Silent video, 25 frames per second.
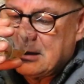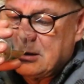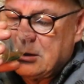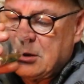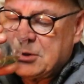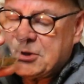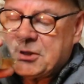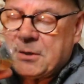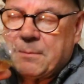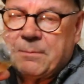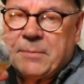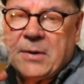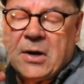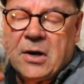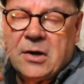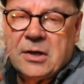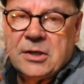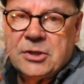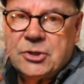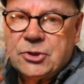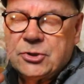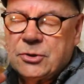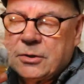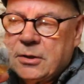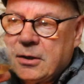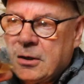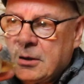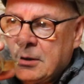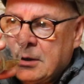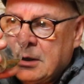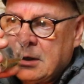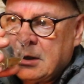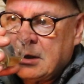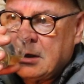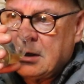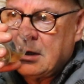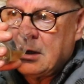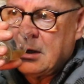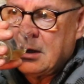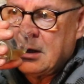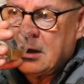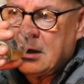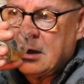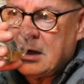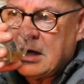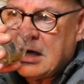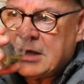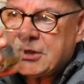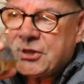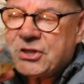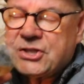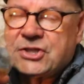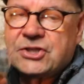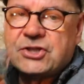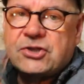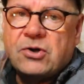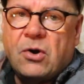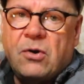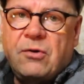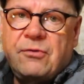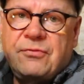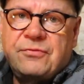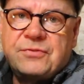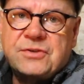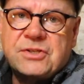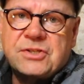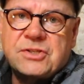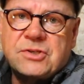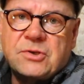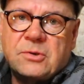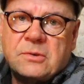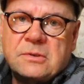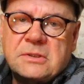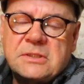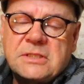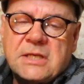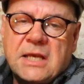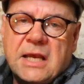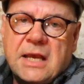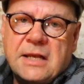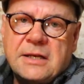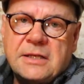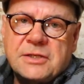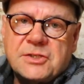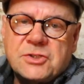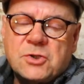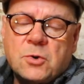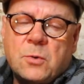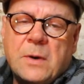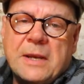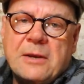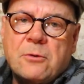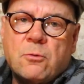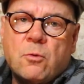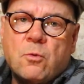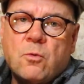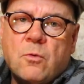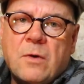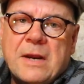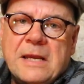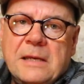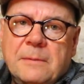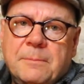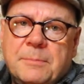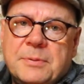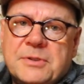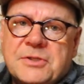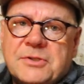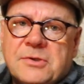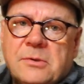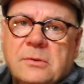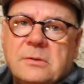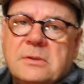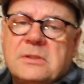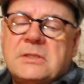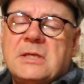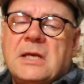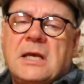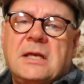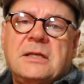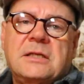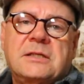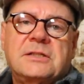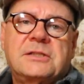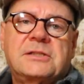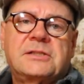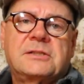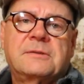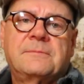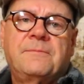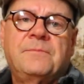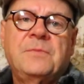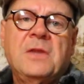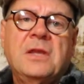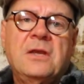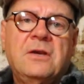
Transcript: Lots of barley sugar. And soft sultanas, quite ripe sultanas.